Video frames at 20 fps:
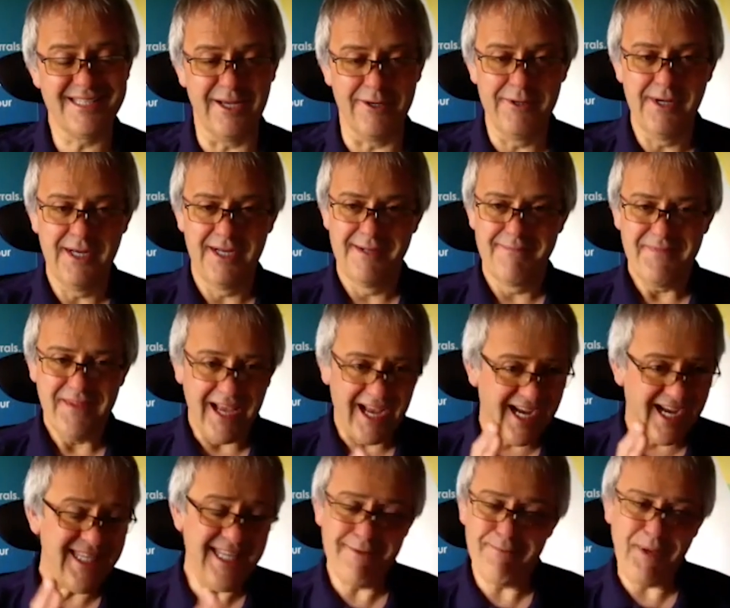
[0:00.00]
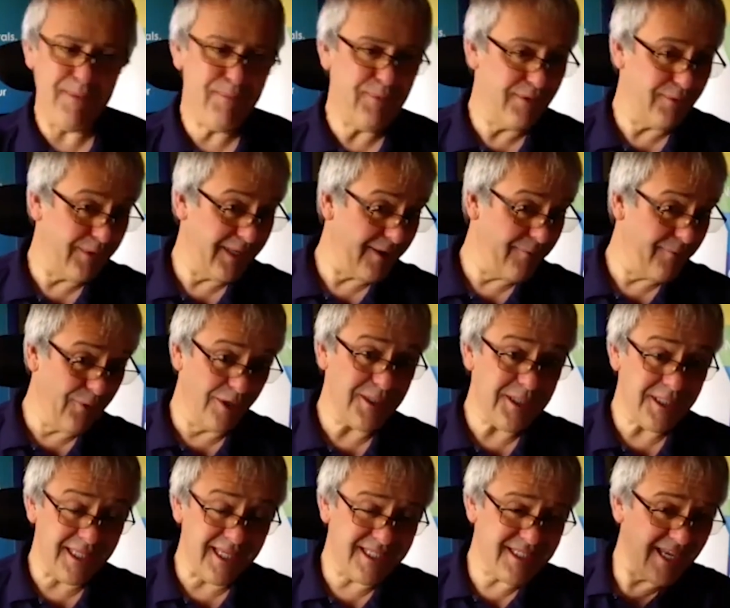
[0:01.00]
So I think people that when they
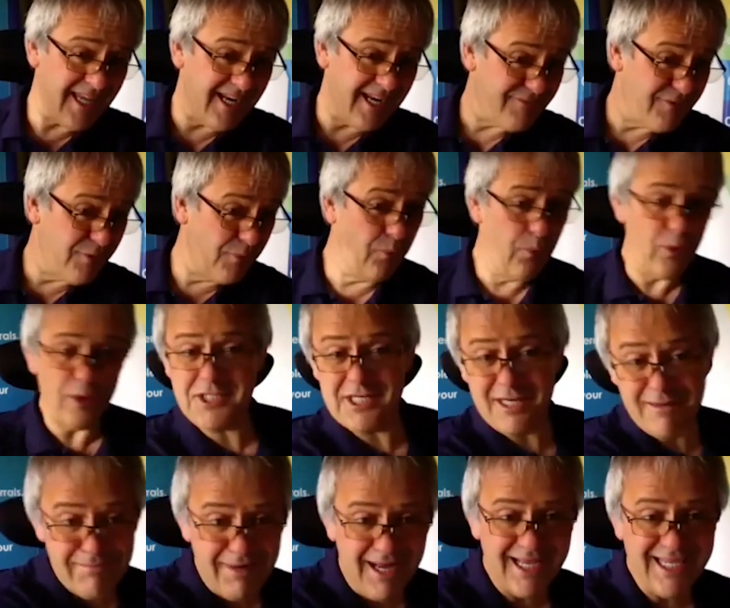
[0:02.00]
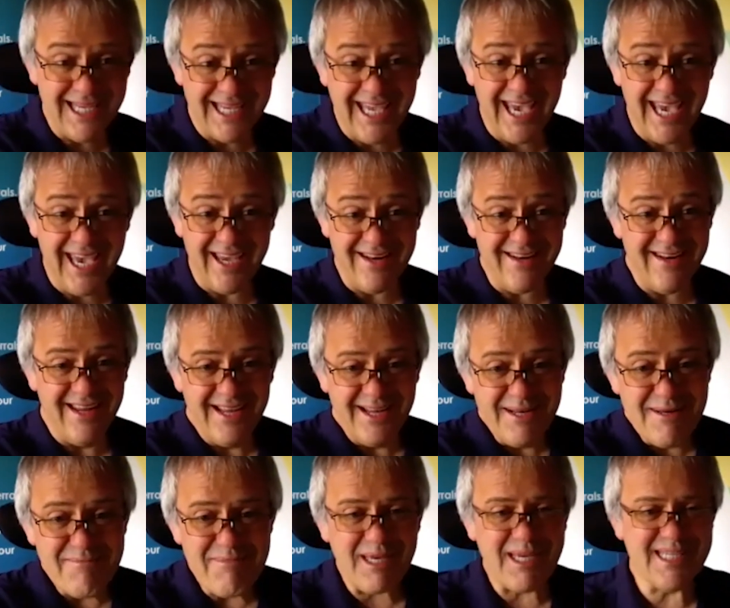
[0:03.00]
watch this are going to have to watch it back again
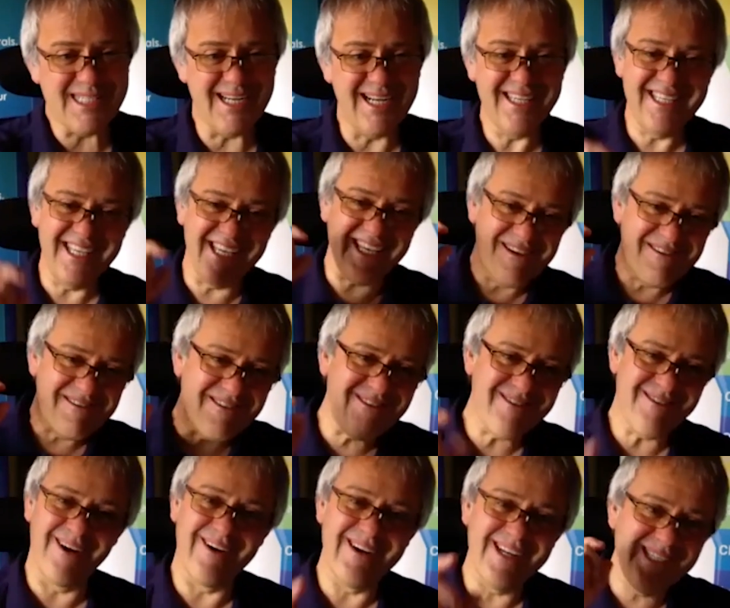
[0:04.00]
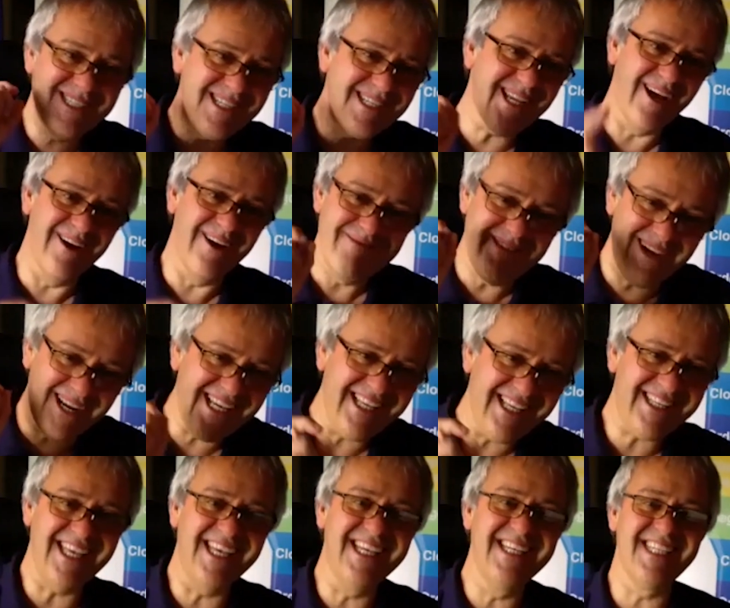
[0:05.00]
because I think you're throwing so many
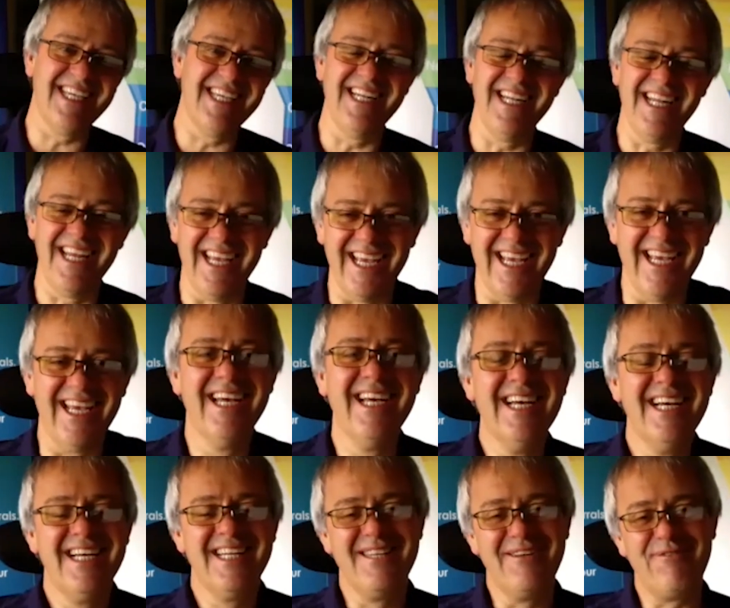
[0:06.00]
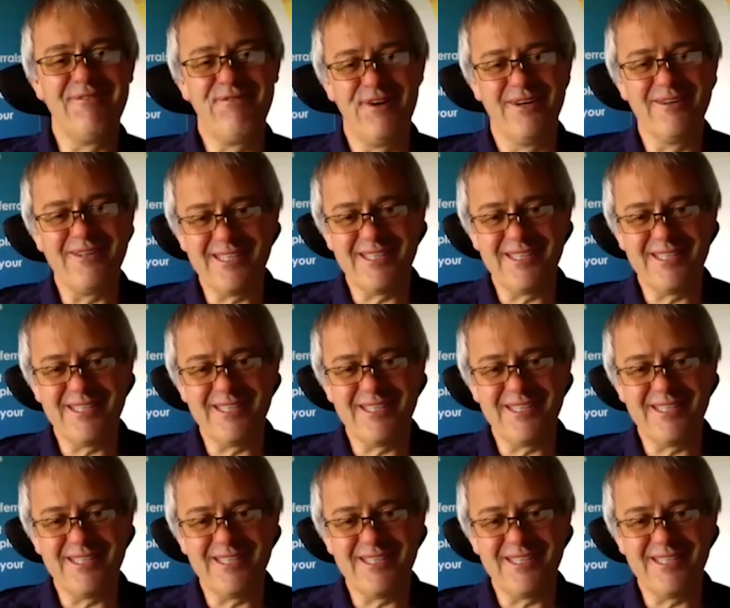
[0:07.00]
things in here that folks